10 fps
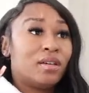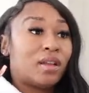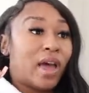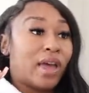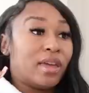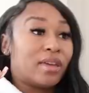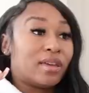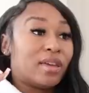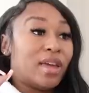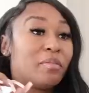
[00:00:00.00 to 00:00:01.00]
like
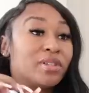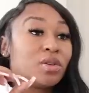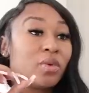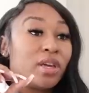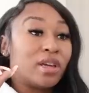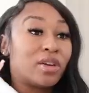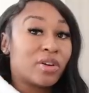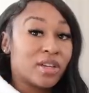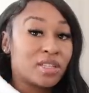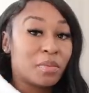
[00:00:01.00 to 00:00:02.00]
in between
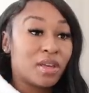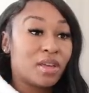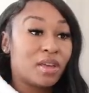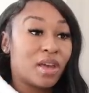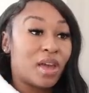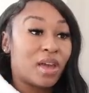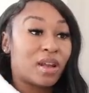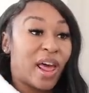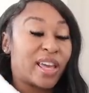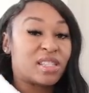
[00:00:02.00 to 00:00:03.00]
crispy
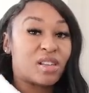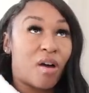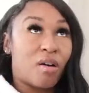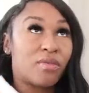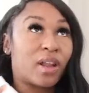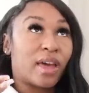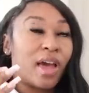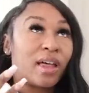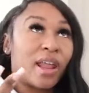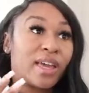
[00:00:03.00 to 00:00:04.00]
and like soft. Like
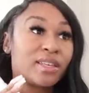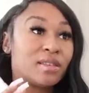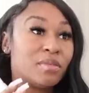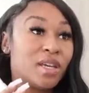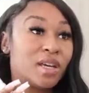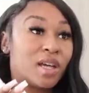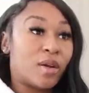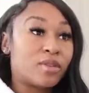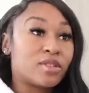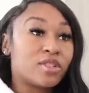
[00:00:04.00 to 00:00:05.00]
I like it to be
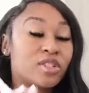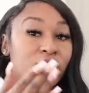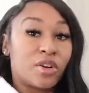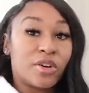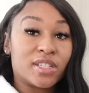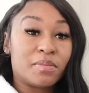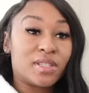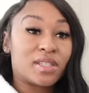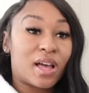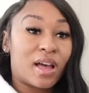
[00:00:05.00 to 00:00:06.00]
closer to the crispy
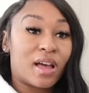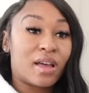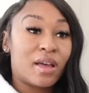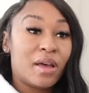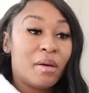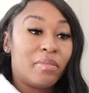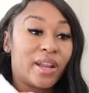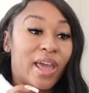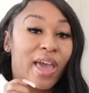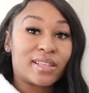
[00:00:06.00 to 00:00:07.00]
side, but
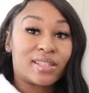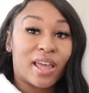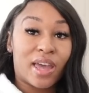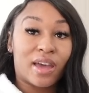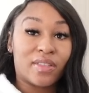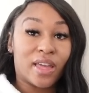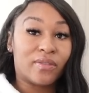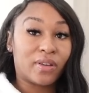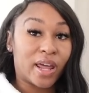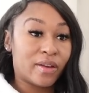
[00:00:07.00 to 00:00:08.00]
it has to have that
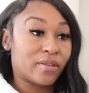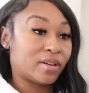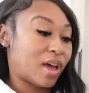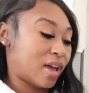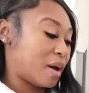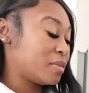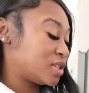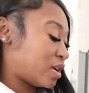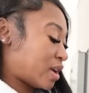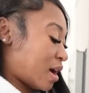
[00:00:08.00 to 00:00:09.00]
flavor. Like I'm gonna
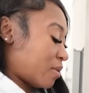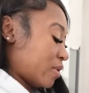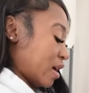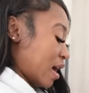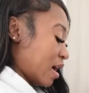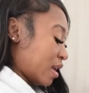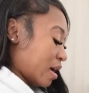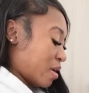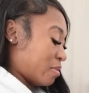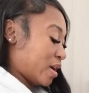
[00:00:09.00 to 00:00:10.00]
show y'all what how I
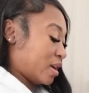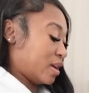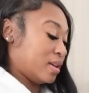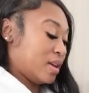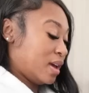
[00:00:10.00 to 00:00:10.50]
like my bacon.